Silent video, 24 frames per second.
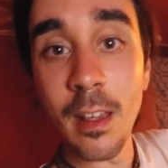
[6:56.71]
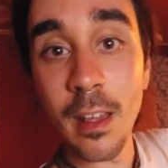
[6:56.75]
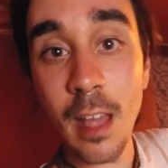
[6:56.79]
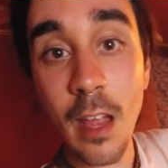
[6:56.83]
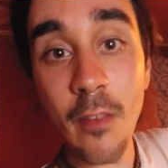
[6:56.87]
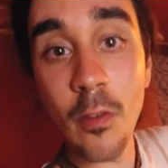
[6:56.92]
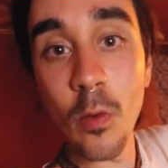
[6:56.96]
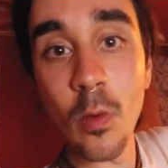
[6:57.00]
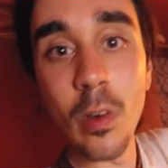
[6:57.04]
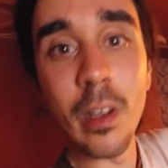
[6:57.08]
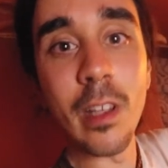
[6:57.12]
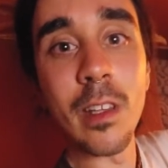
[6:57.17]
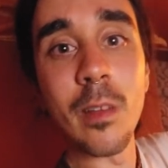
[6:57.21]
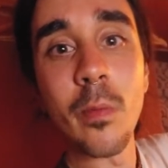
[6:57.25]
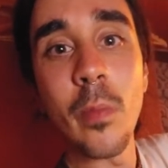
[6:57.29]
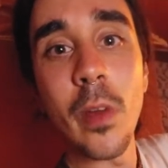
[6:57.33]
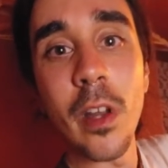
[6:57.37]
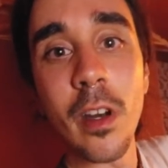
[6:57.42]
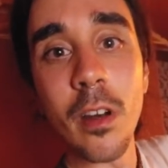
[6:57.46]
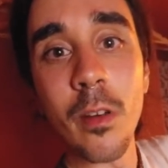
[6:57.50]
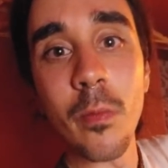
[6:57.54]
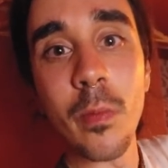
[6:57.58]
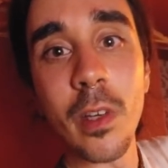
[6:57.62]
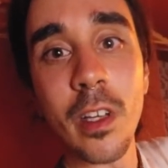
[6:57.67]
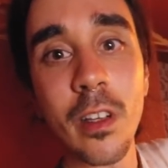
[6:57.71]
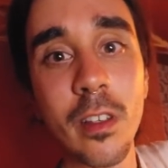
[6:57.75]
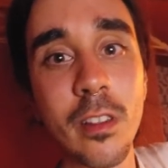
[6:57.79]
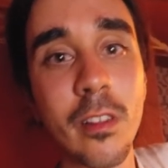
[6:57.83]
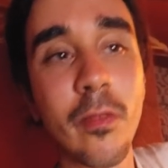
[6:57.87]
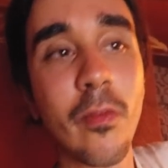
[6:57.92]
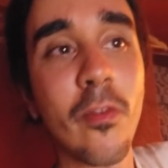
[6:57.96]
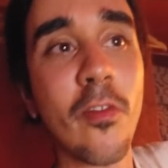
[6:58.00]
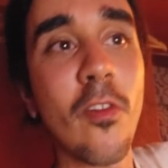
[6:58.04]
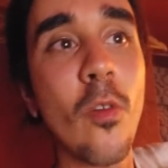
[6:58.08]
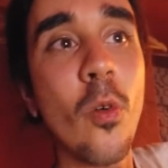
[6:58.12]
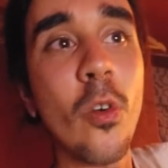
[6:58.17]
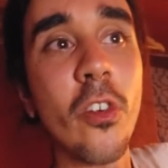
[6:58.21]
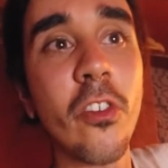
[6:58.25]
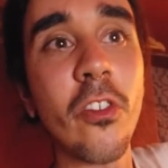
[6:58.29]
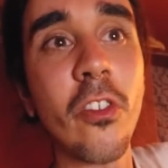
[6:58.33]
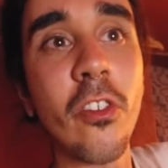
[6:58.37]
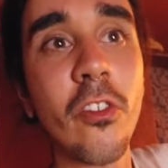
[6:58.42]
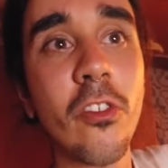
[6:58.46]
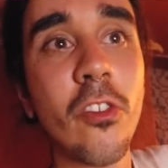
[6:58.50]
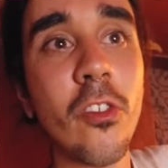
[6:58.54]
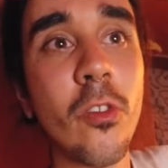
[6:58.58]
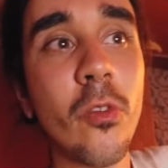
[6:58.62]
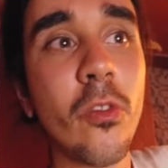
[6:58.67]
Everyone gets better because it
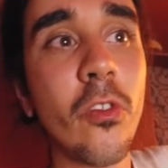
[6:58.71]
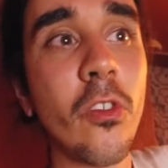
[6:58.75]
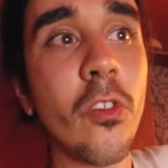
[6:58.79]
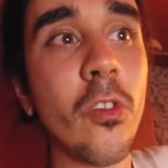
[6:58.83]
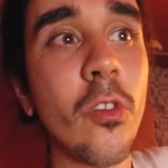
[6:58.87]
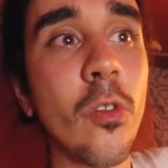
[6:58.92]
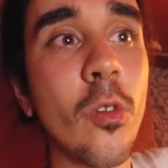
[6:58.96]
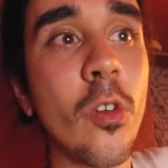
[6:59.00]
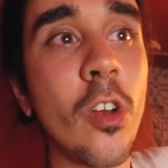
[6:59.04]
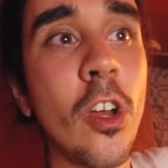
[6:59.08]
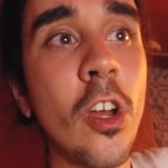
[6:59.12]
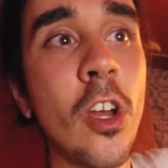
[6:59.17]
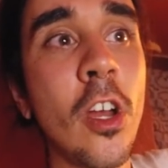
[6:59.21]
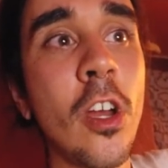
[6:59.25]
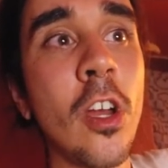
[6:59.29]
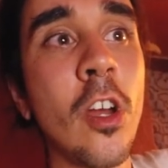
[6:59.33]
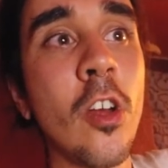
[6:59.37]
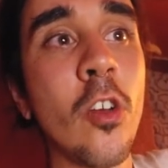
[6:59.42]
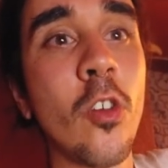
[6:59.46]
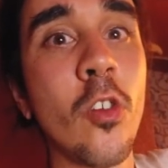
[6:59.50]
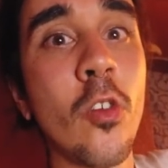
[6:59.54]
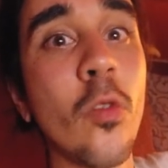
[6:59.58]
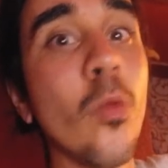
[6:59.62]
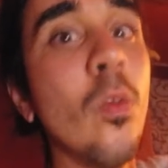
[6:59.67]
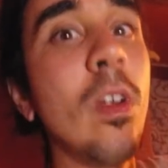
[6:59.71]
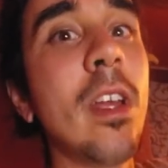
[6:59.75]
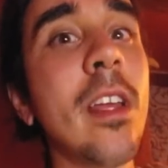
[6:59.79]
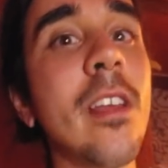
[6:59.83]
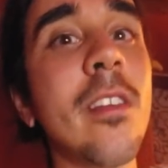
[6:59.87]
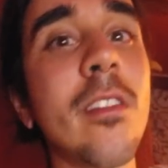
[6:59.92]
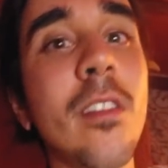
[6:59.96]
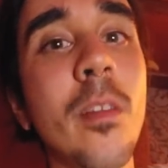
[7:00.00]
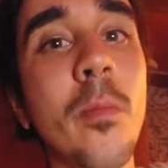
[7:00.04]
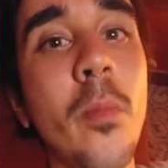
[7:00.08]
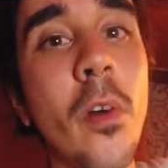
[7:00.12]
forces you to raise the